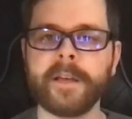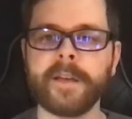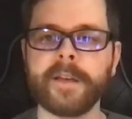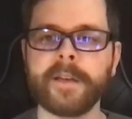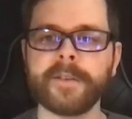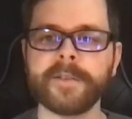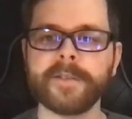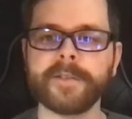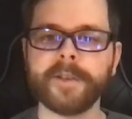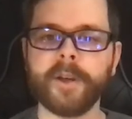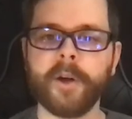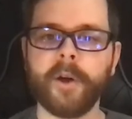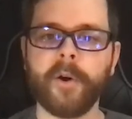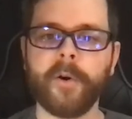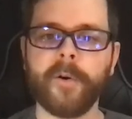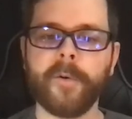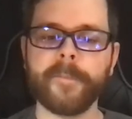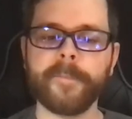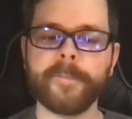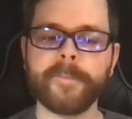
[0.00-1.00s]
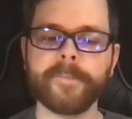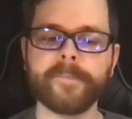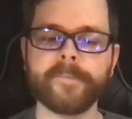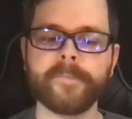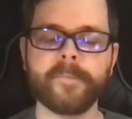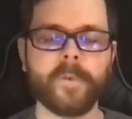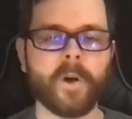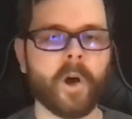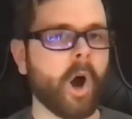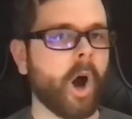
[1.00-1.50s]
So
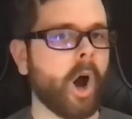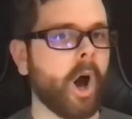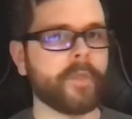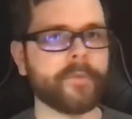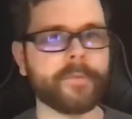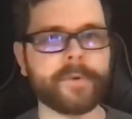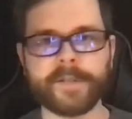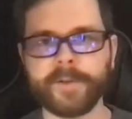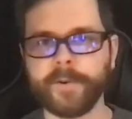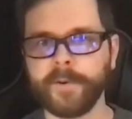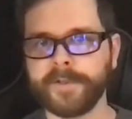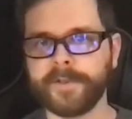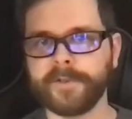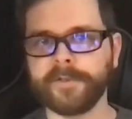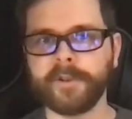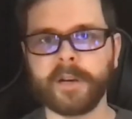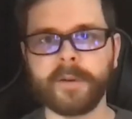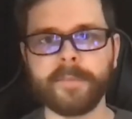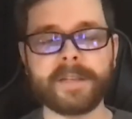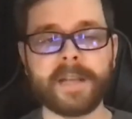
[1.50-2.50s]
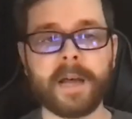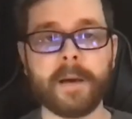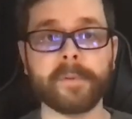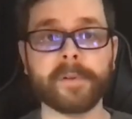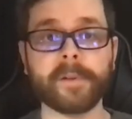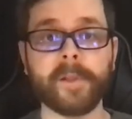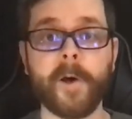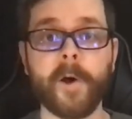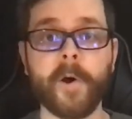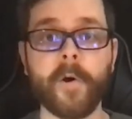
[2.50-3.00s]
all the resources are going to be down
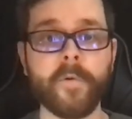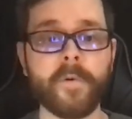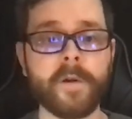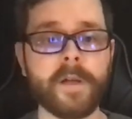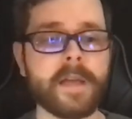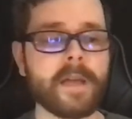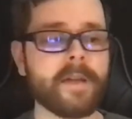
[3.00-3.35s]
below.